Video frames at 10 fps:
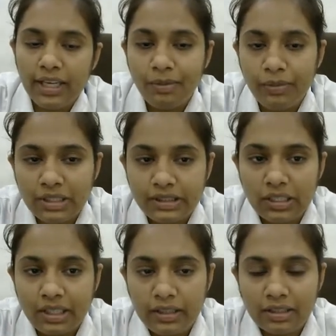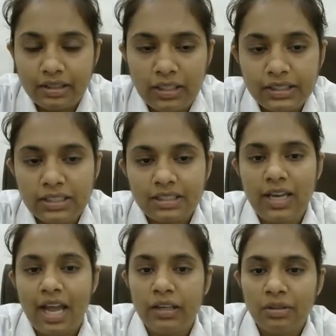it means that this is a
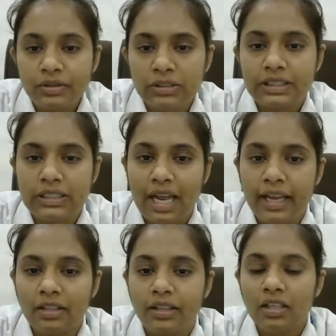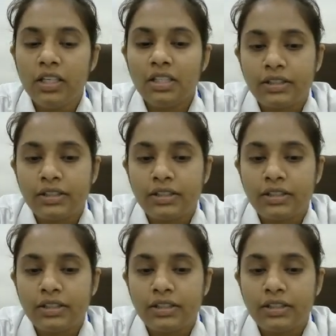diagnosis like the